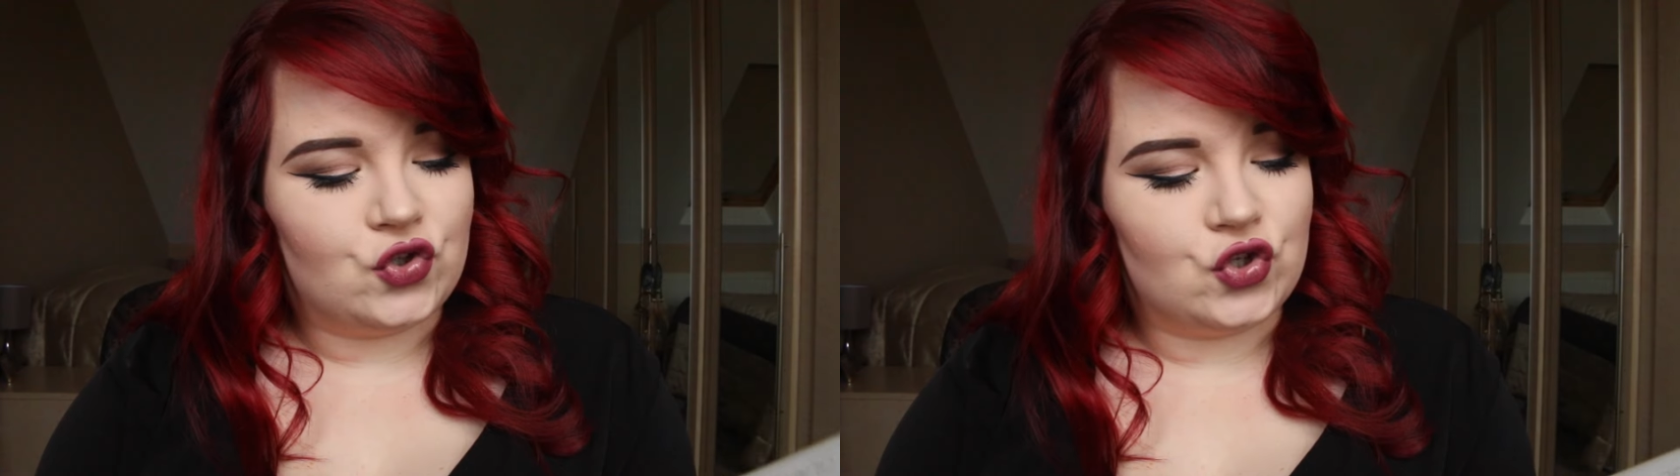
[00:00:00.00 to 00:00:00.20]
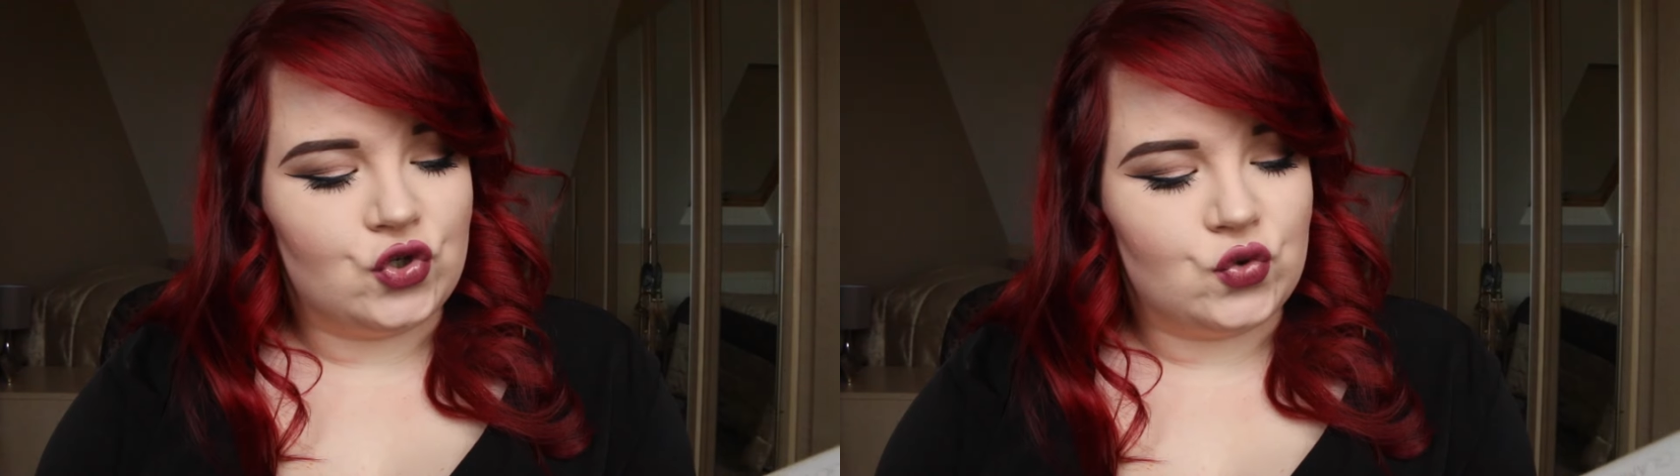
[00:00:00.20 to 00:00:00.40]

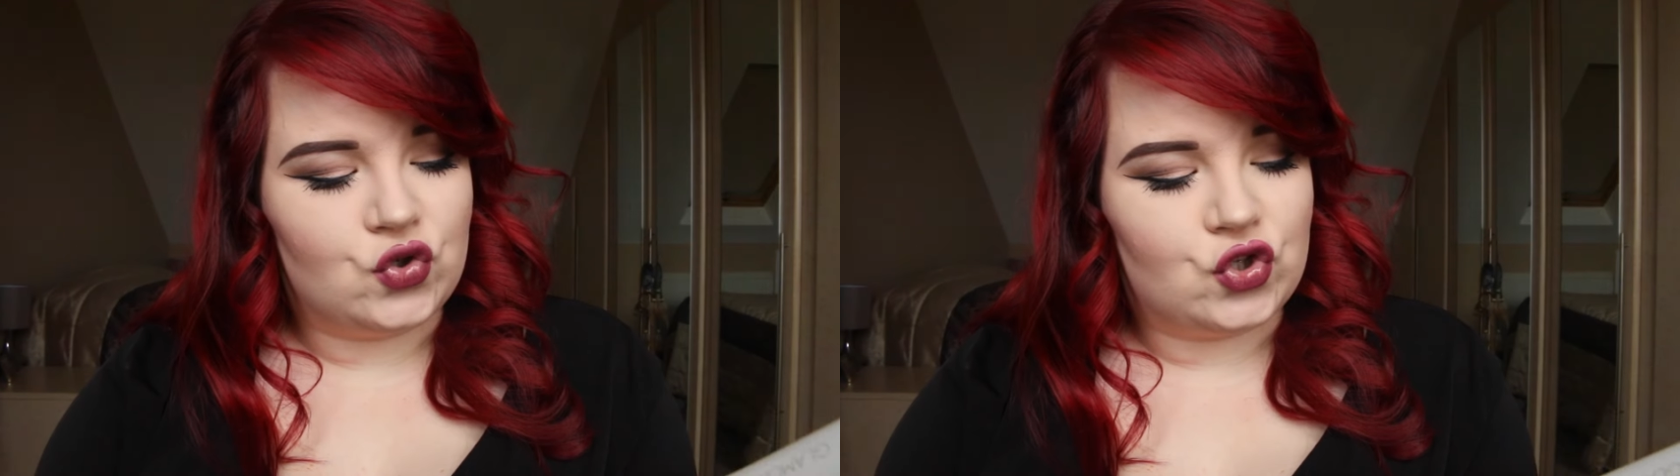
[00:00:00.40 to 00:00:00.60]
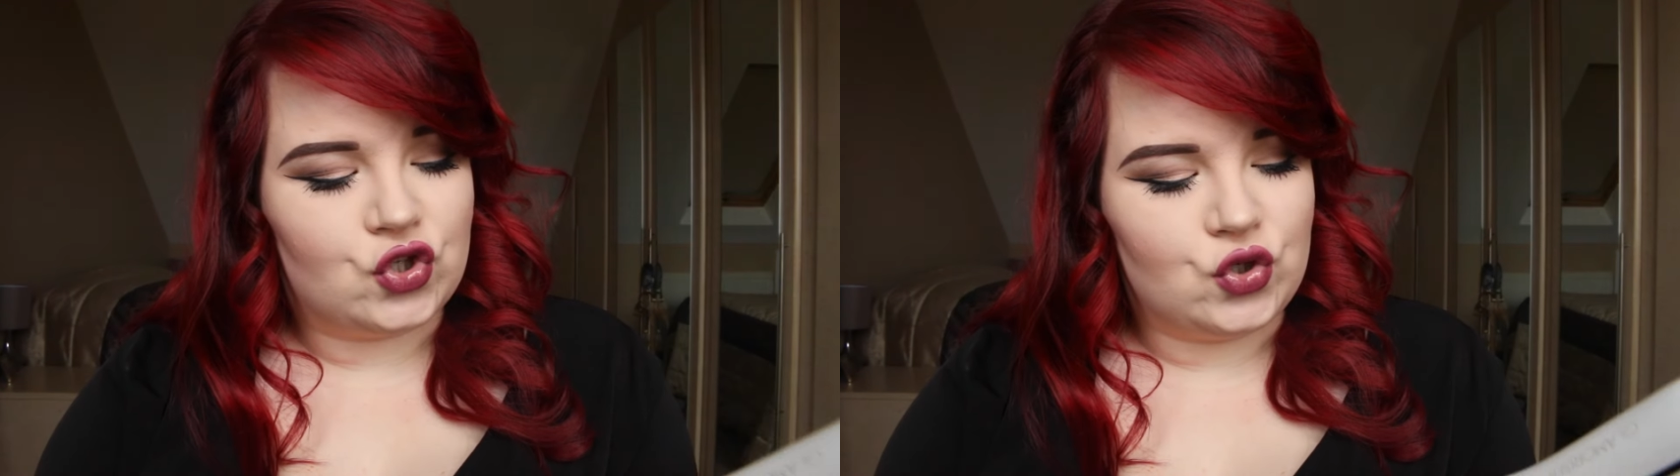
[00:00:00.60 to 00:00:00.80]
so
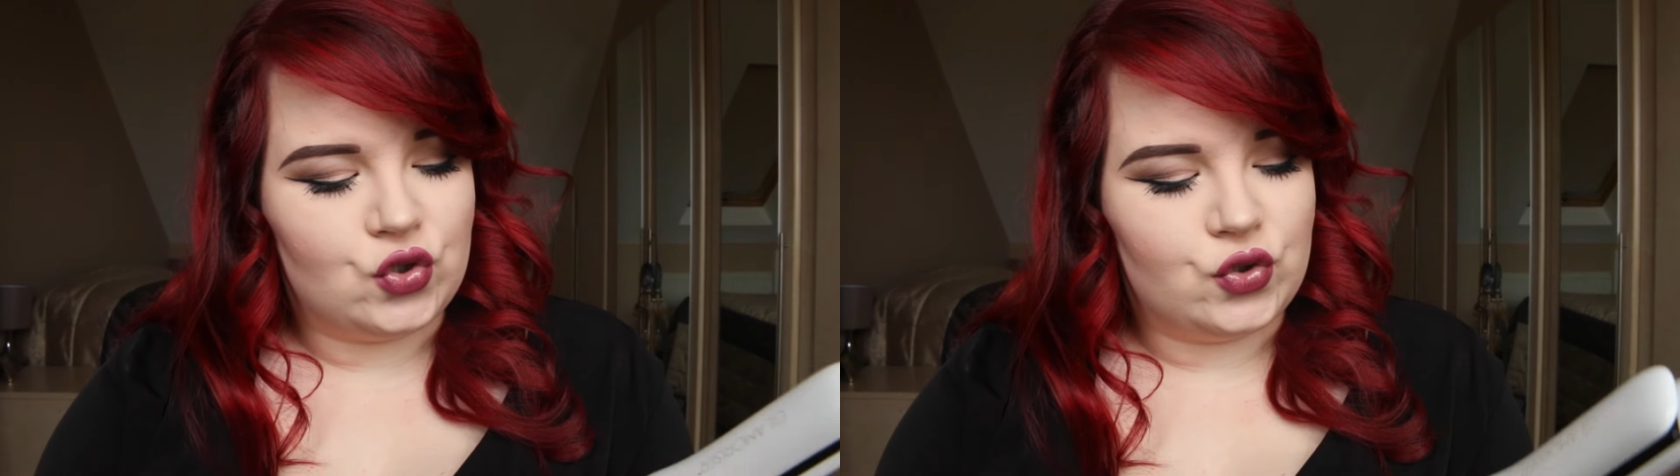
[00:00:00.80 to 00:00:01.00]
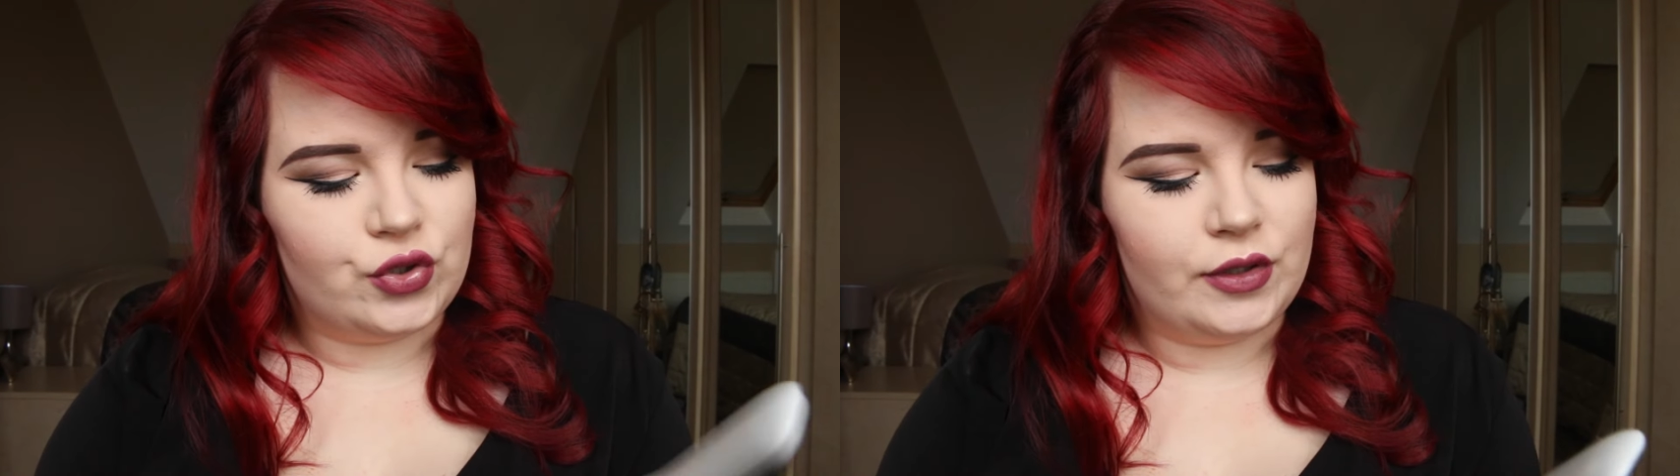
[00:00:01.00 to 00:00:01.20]

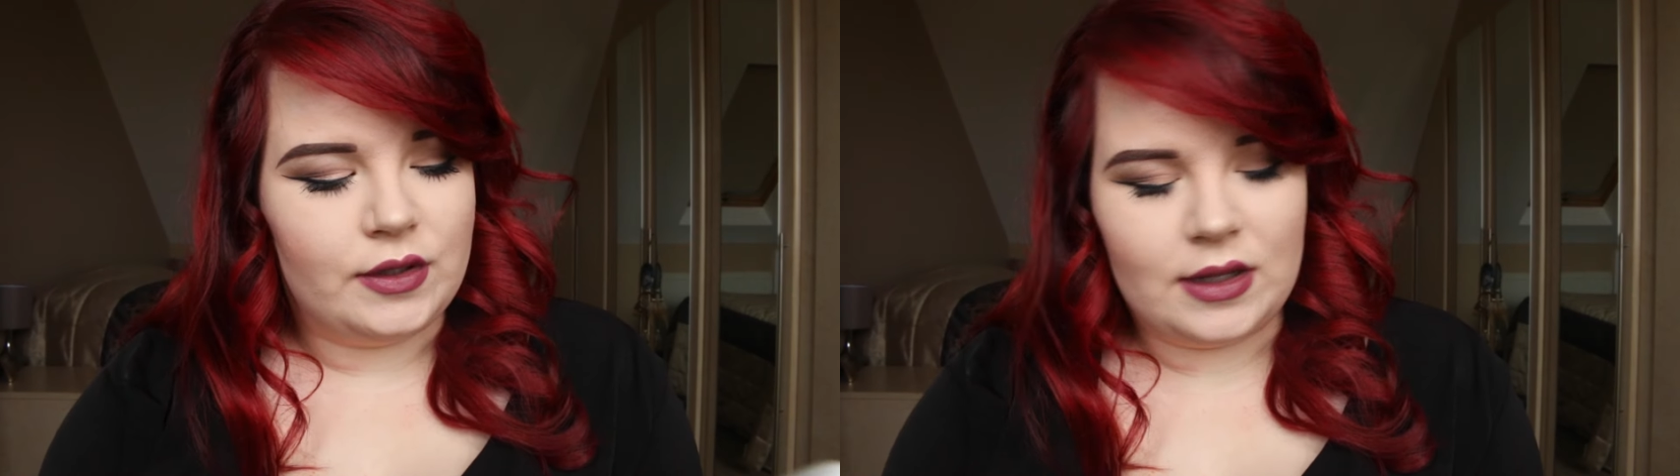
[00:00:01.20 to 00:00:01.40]
soon.